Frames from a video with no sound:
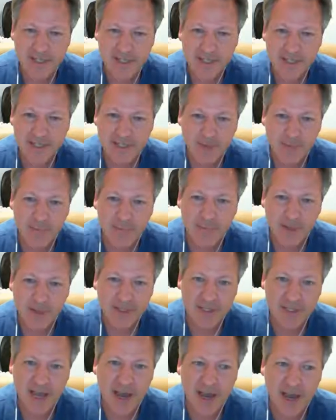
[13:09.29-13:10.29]
as simple as
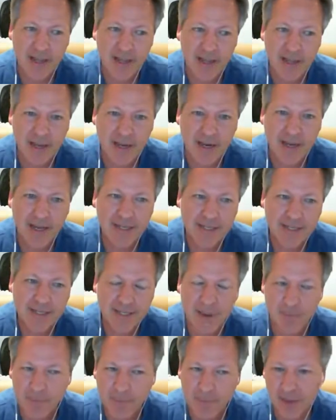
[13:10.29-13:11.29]
that. It is
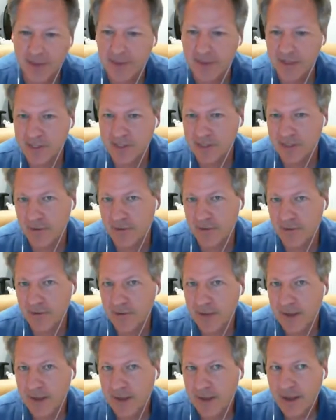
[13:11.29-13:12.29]
something that's new.
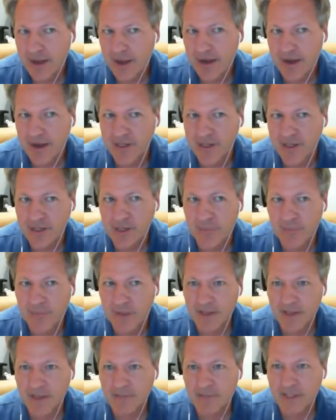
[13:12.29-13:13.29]
It is something
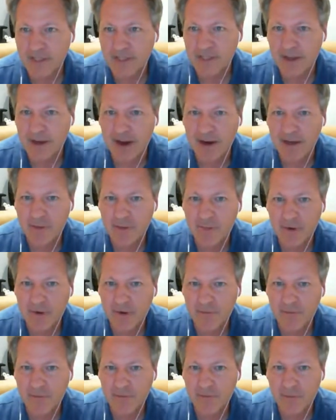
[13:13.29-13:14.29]
that's been talked
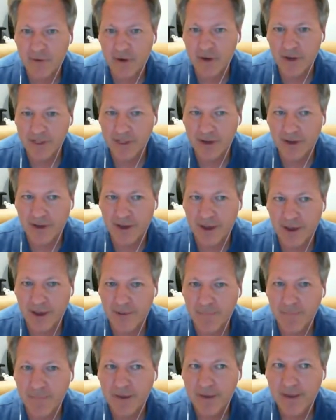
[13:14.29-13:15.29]
about for a
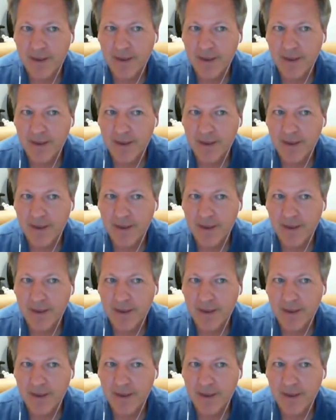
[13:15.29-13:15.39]
time.